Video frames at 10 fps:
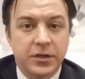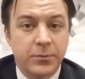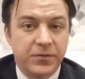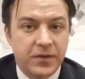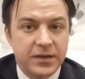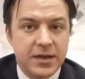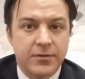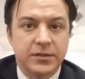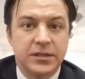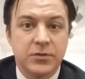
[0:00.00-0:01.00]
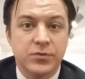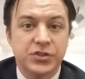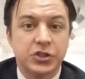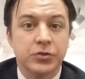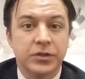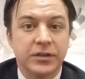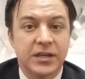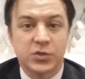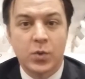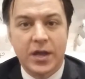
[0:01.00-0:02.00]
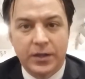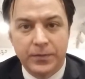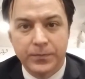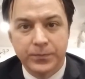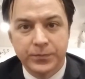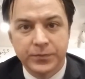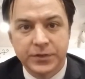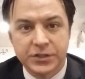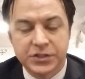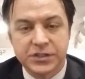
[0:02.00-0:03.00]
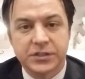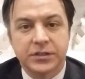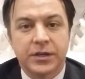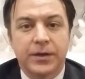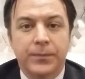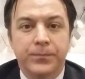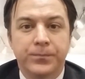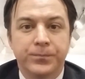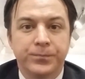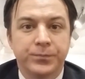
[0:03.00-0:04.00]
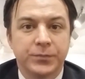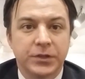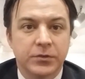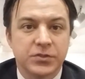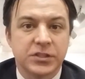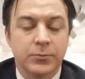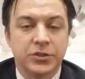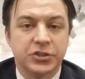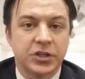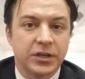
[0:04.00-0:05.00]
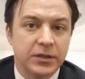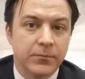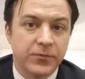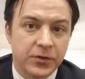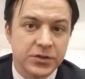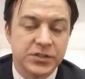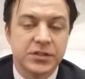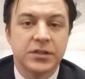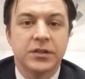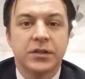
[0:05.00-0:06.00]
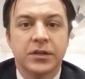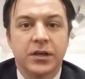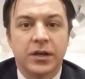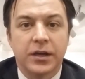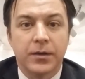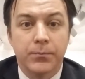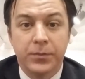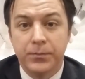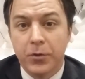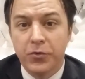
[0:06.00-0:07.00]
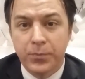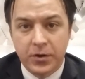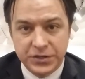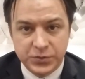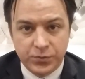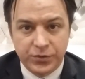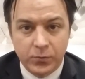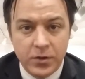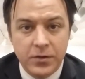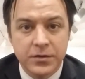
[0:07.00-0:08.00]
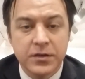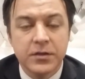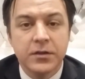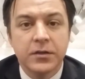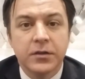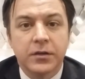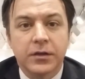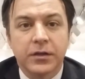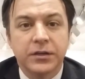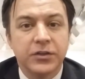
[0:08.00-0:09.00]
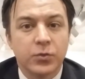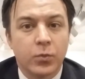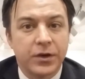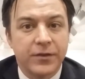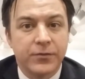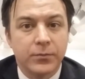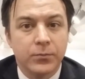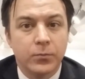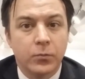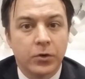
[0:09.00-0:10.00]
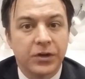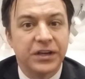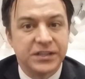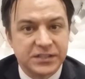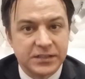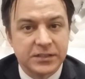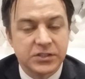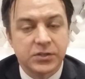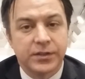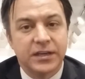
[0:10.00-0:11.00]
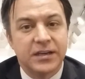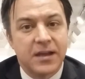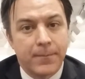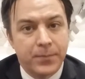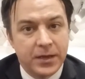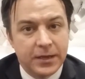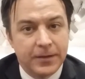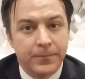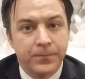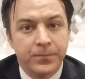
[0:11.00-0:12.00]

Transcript: come to find out he was shooting as well. It's just, someone shot him first, but both parties were in the wrong. Neither one of them were innocent, so they did not pay.